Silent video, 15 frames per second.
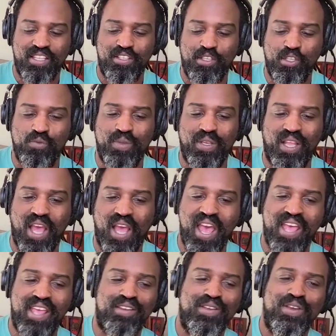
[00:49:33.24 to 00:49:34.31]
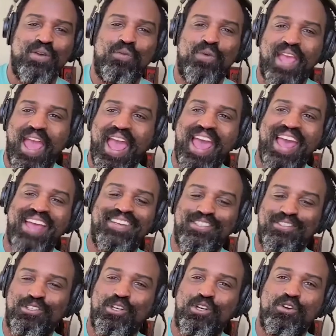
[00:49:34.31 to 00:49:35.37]
humankind, we had
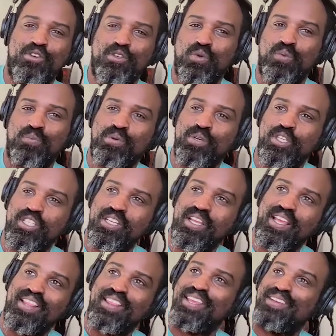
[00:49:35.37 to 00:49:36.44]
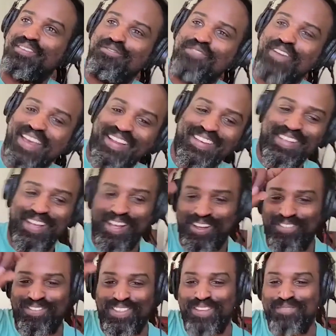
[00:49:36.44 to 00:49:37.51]
to learn to appreciate the effect
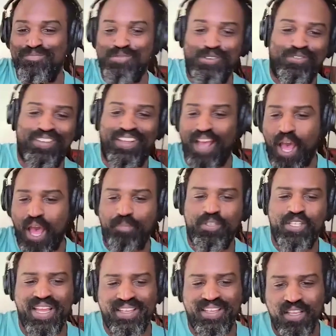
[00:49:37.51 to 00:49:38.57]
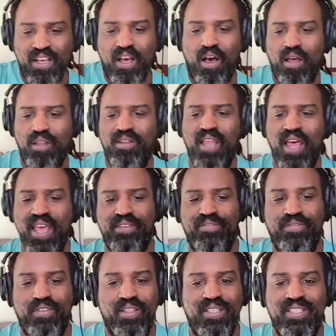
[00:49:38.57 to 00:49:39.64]
of the moving objects on life.
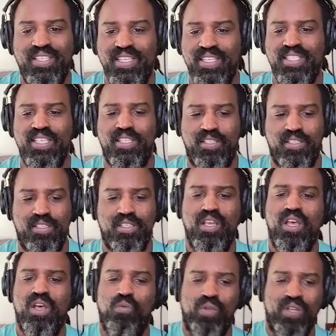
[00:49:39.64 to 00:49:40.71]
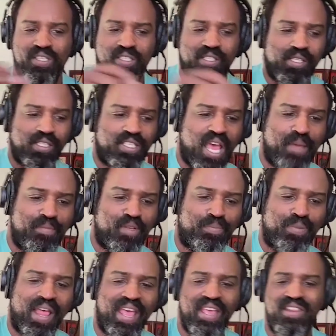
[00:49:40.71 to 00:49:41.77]
the seasons. When is a good time to
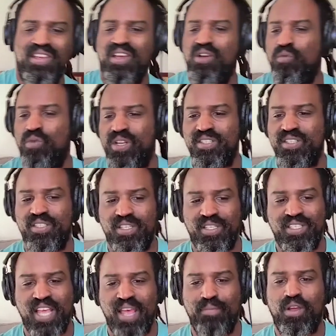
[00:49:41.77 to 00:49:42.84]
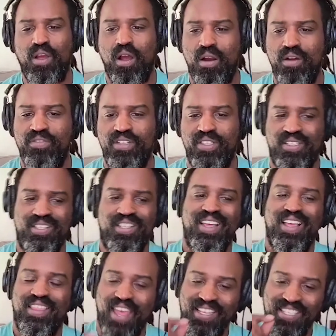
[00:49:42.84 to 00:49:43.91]
plant? When is a good time to harvest?
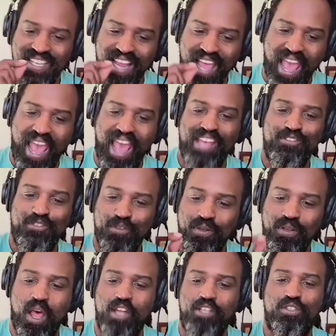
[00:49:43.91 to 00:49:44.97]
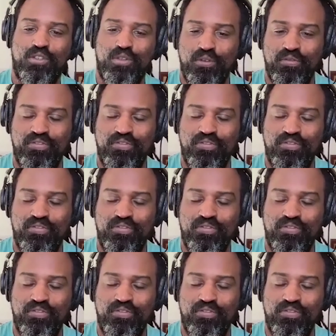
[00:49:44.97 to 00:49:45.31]
That's an astrological